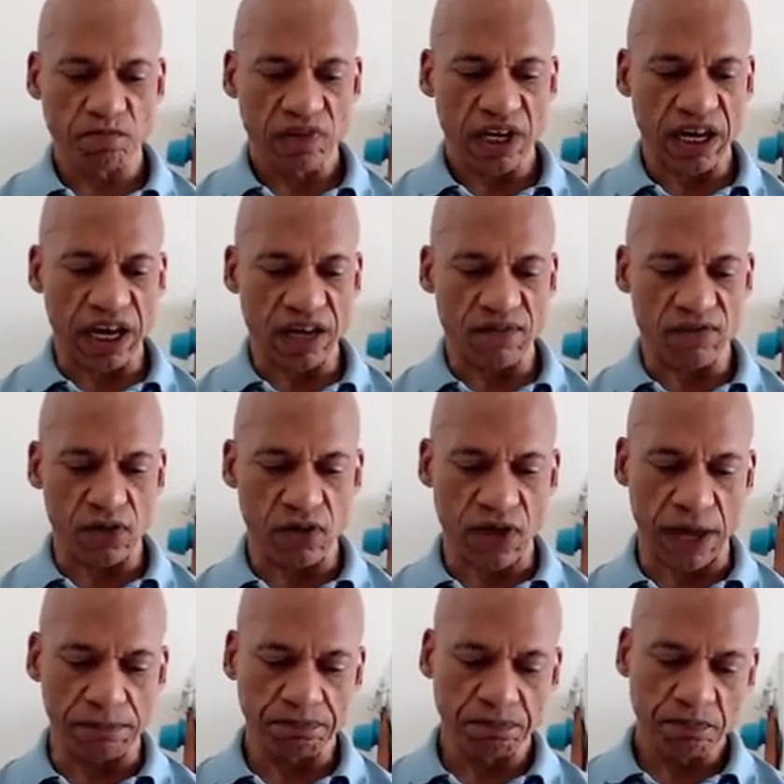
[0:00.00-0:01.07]
and I could feel
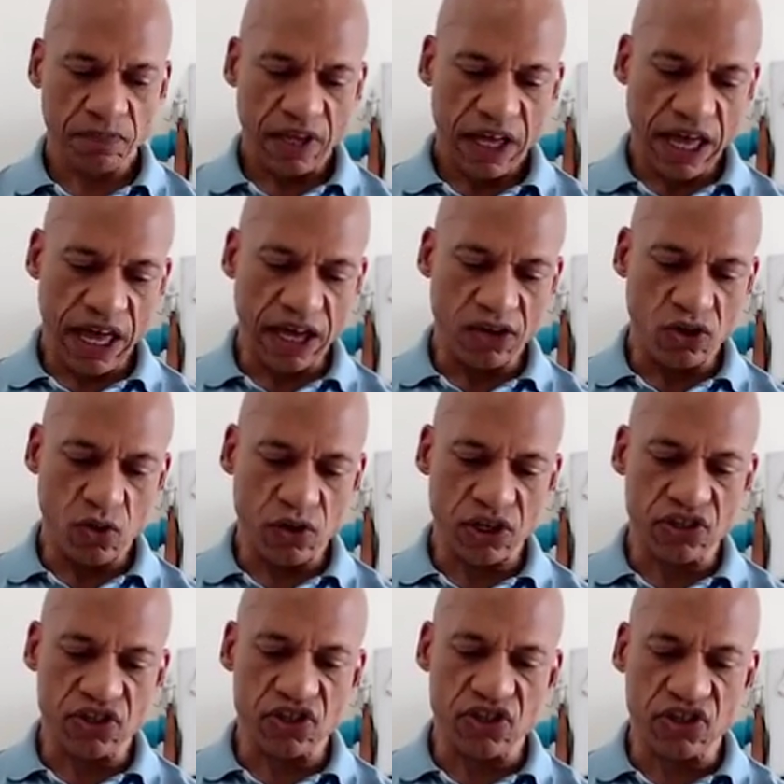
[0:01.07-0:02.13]
that. And you can
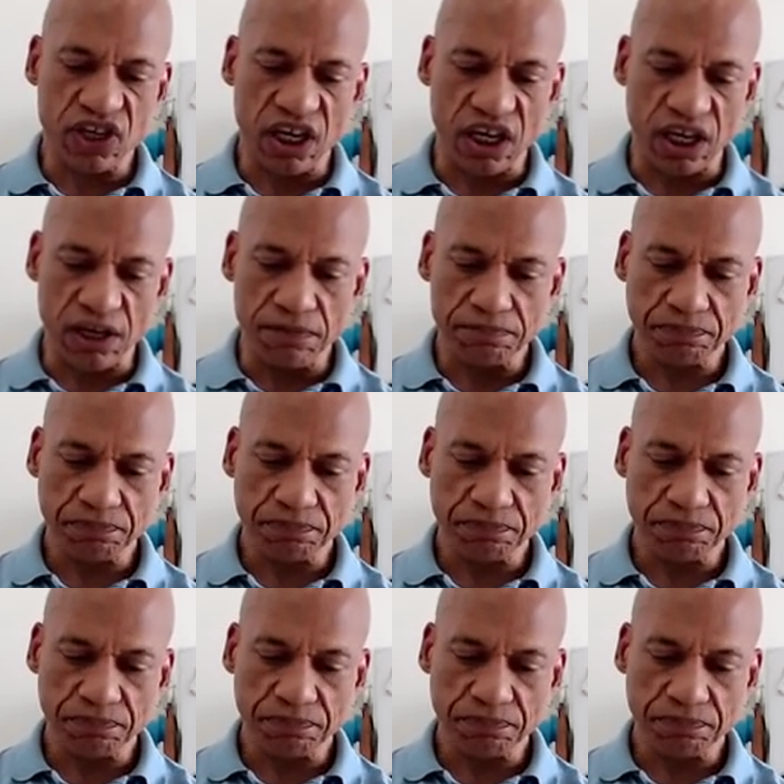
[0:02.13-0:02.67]
see